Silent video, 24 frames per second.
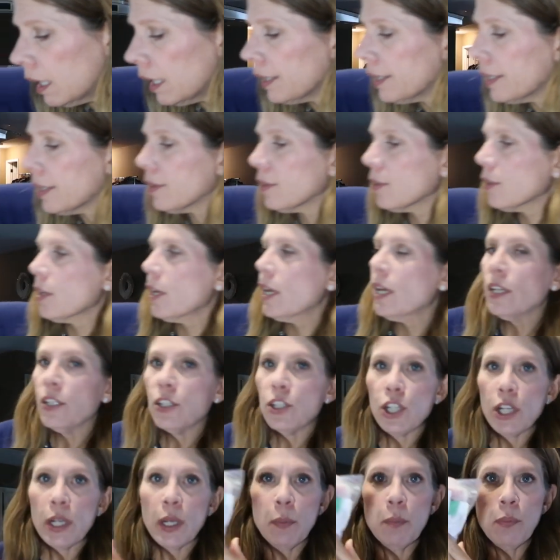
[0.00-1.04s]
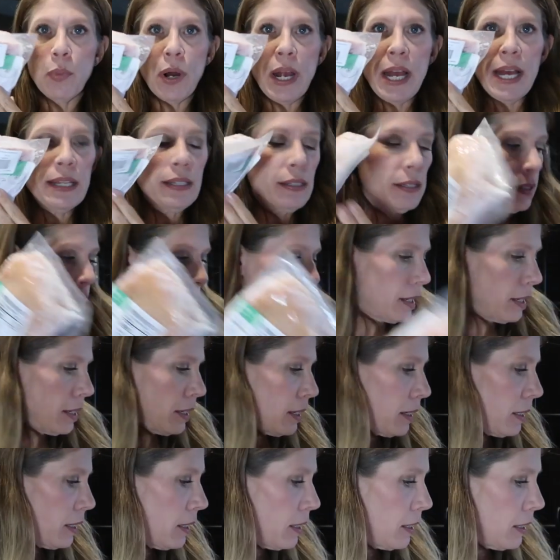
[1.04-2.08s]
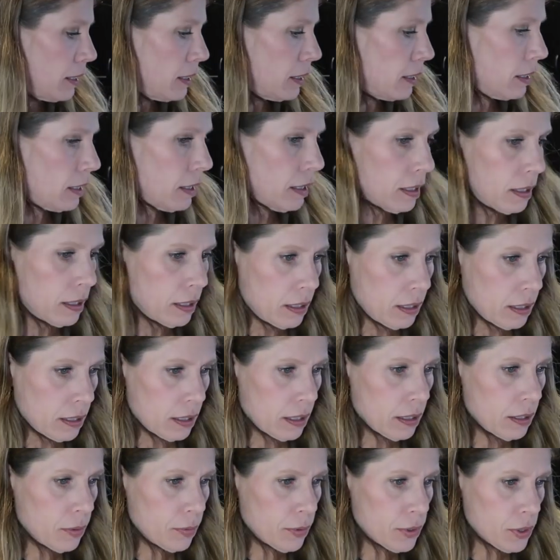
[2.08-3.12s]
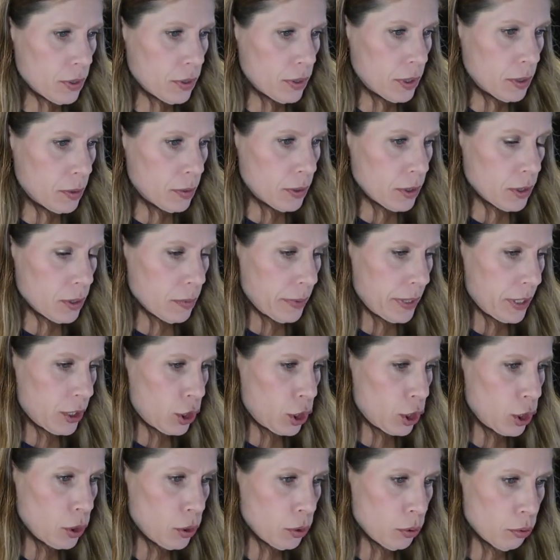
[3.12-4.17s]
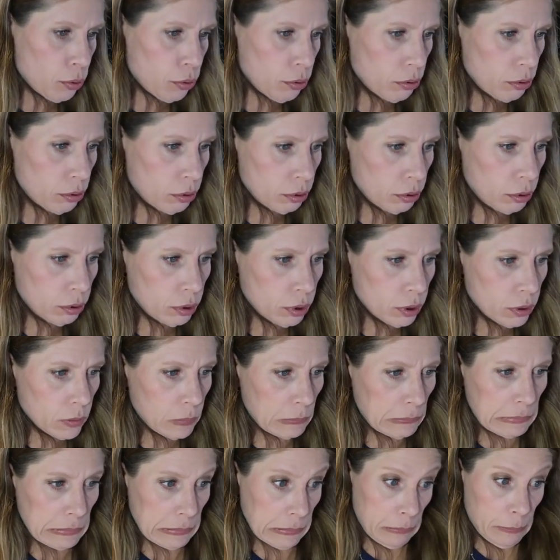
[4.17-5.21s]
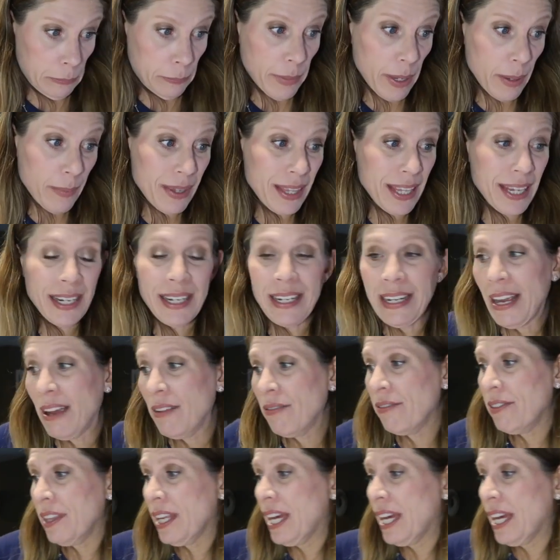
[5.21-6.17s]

Another chicken breast. I thought there was only supposed to be 2. Maybe they didn't have